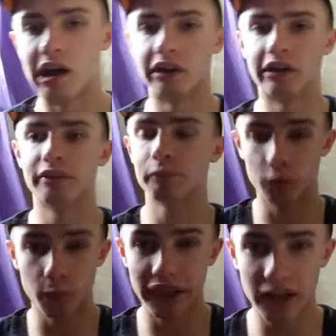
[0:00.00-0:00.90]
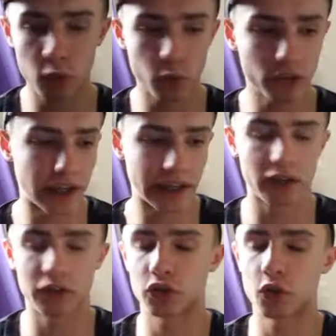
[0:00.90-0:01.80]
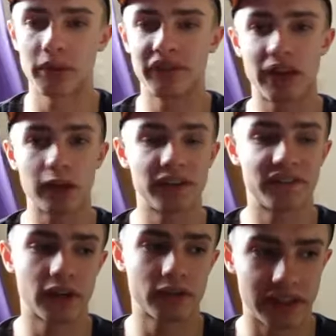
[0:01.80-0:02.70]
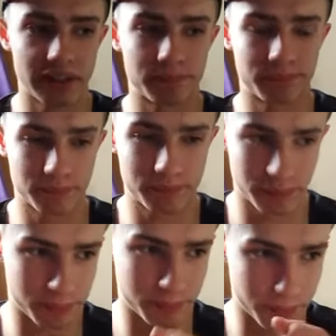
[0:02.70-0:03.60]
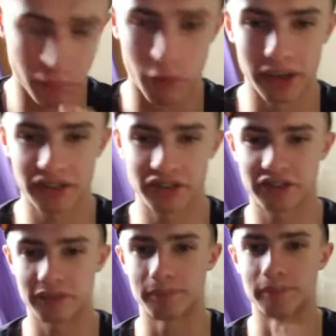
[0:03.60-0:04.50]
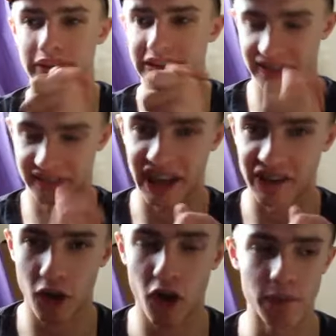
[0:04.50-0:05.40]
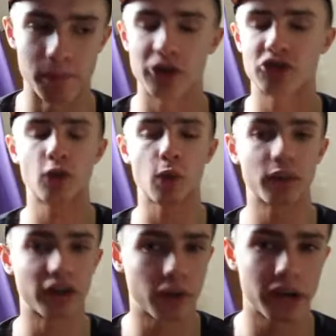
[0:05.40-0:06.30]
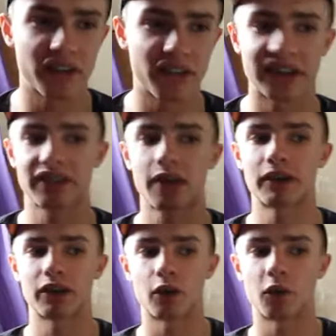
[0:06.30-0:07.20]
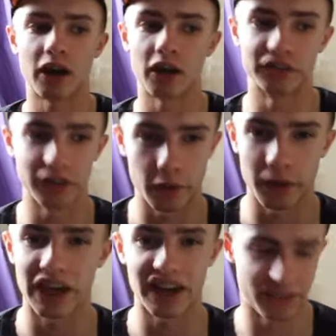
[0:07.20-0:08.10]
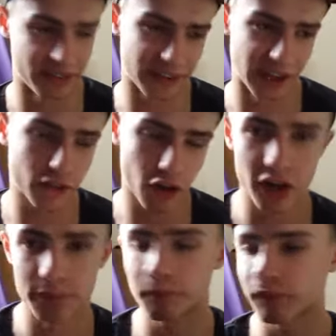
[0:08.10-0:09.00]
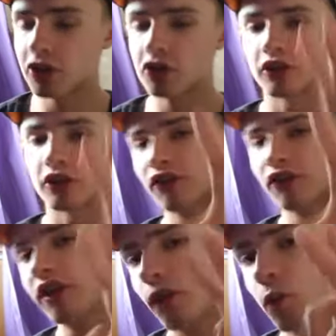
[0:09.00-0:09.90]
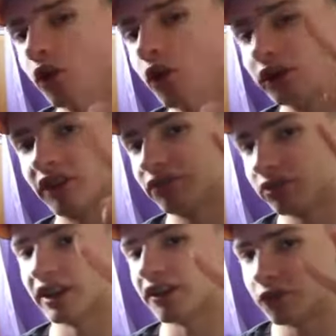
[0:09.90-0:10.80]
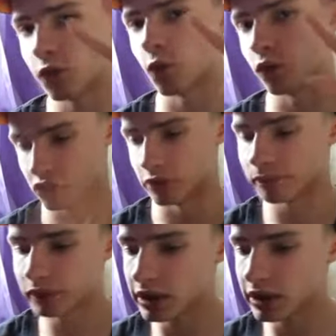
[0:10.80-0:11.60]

Do it in that order, and it's very, very promised to save time. You don't want it to save time. So yes, 5, 8, 4, 2.